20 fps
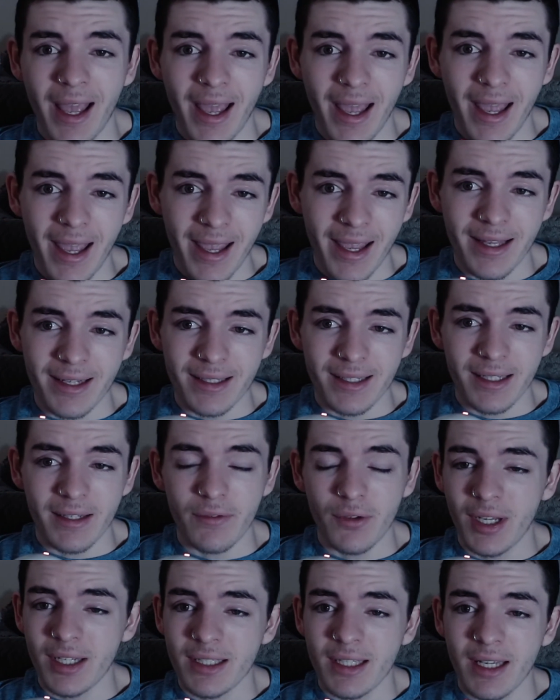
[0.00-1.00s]
And if
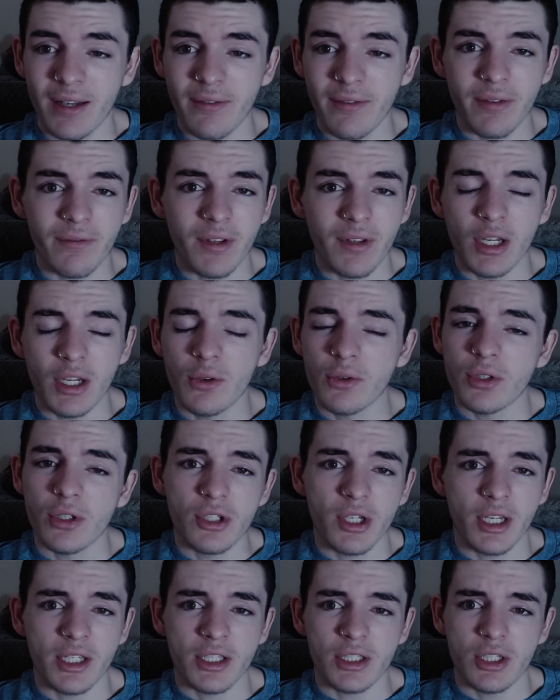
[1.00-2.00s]
you guys have any video
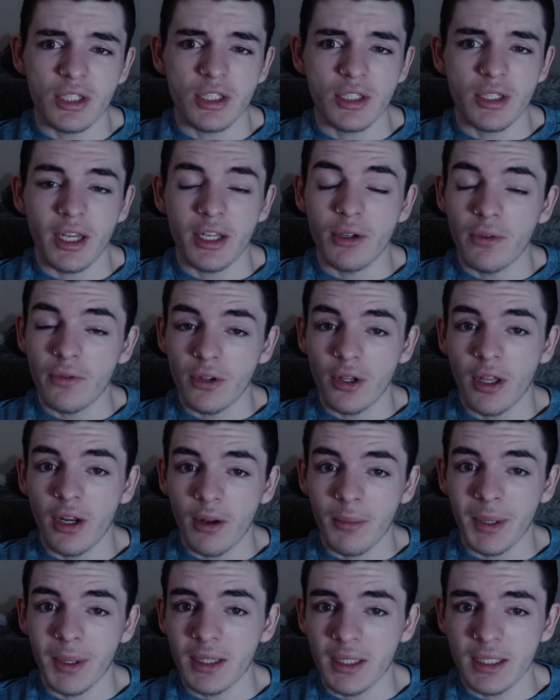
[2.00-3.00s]
suggestions, I do have a lot
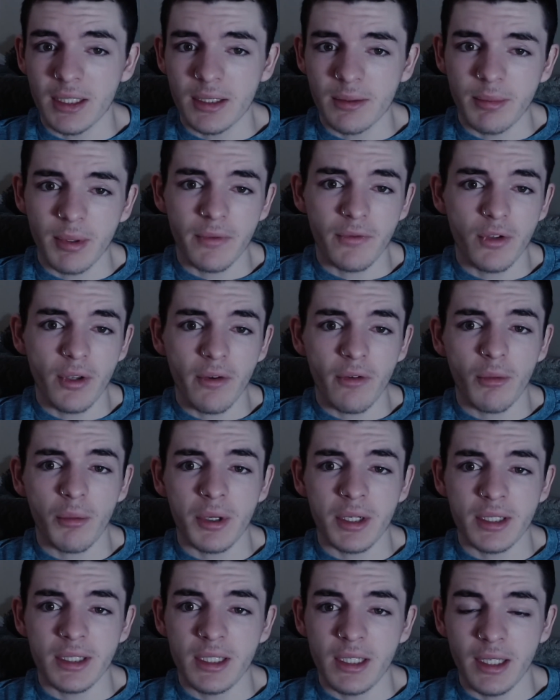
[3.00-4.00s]
on my list, but if you ever
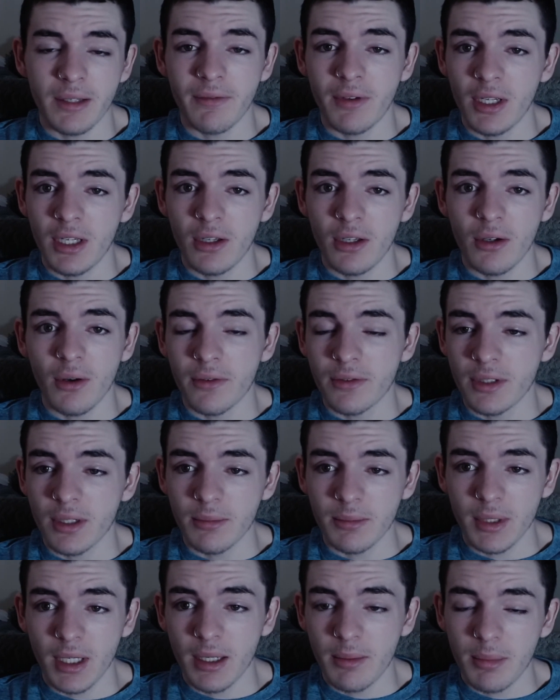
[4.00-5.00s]
want to see a video of some
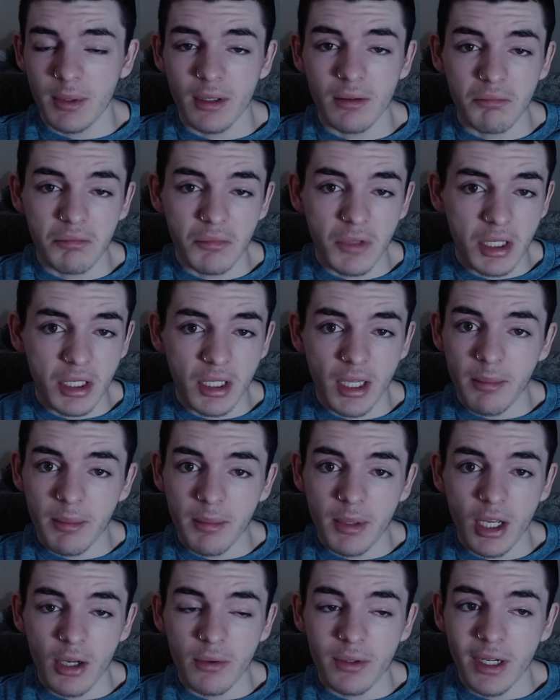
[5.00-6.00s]
type, then let me
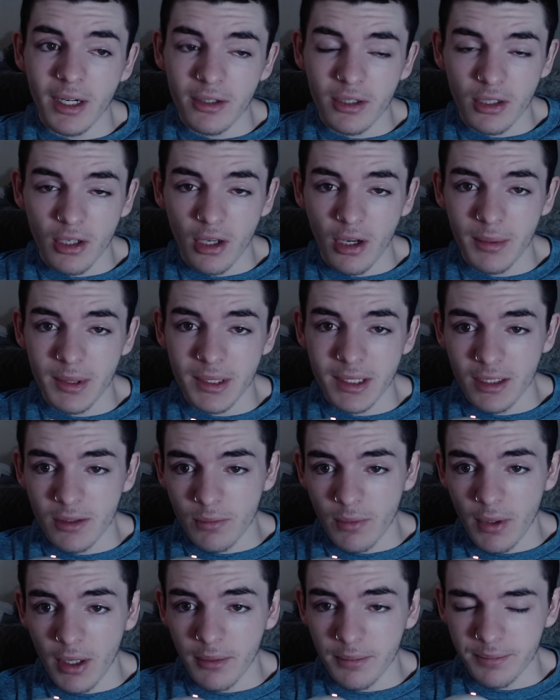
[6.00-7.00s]
know down in the comments as
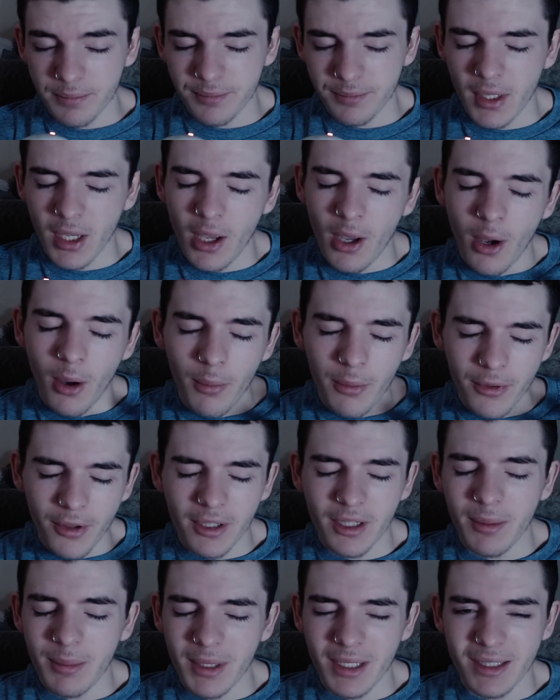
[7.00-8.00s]
well. With all
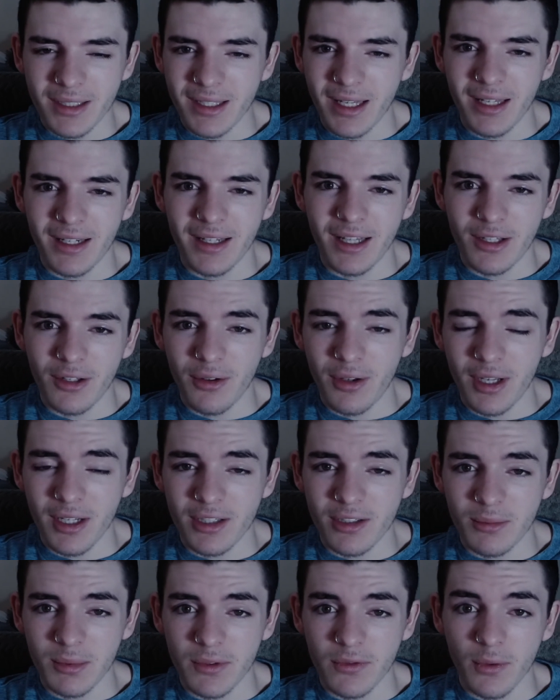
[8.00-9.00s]
that being said, thank you guys
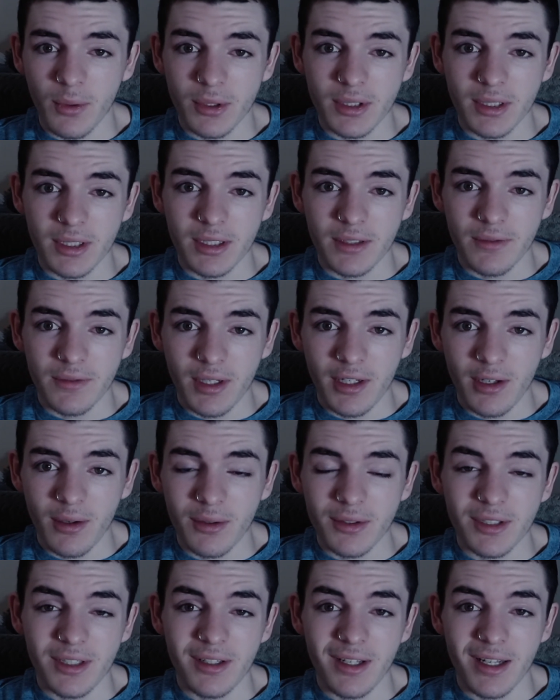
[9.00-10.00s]
so much for watching this video. I'll
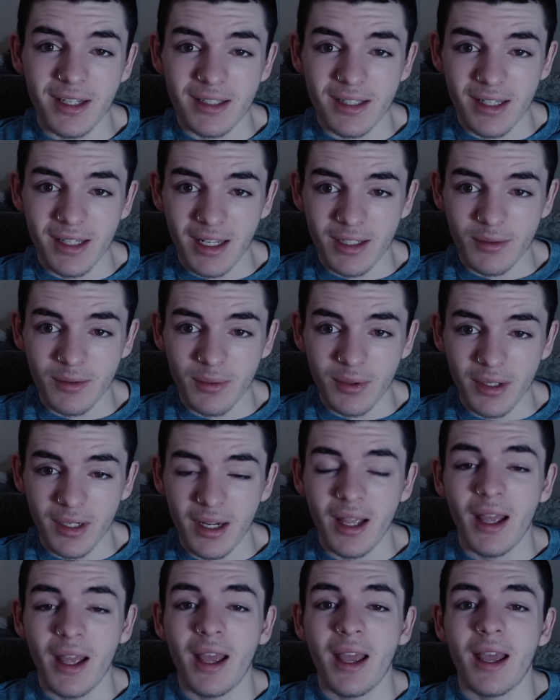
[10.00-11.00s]
see you guys in the next one.
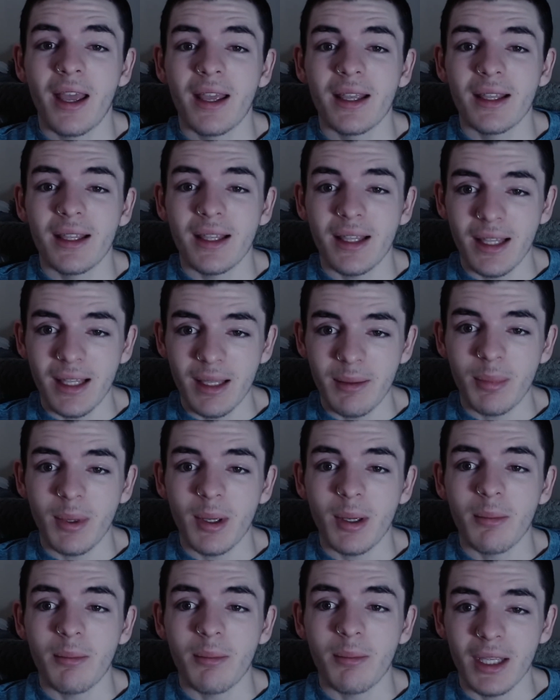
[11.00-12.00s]
Keep
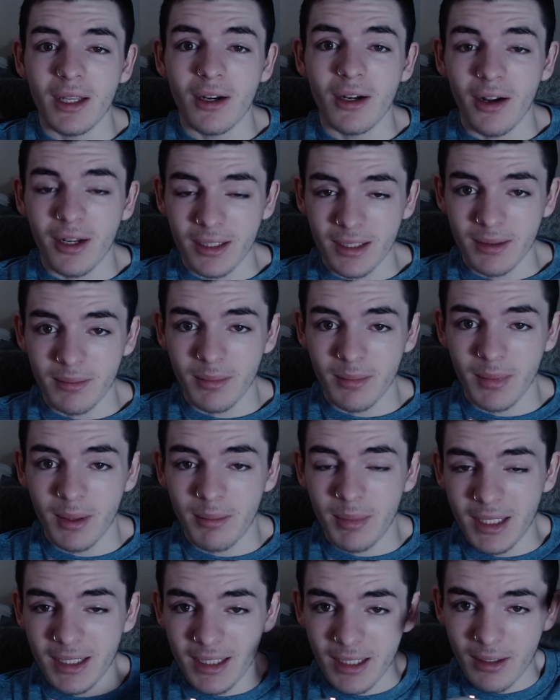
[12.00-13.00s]
being awesome.
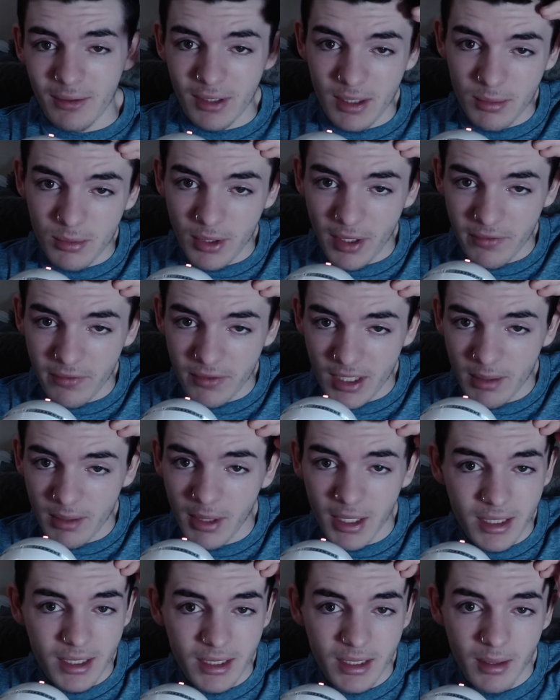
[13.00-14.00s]
Peace out. Keep striving. Stay
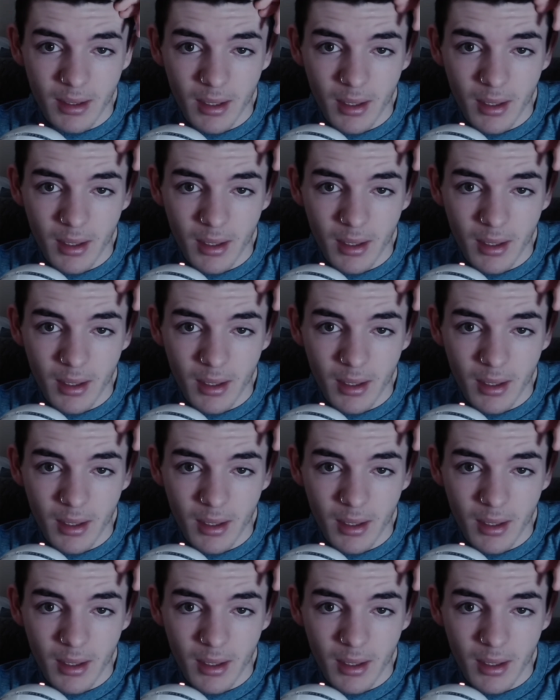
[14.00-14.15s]
blessed.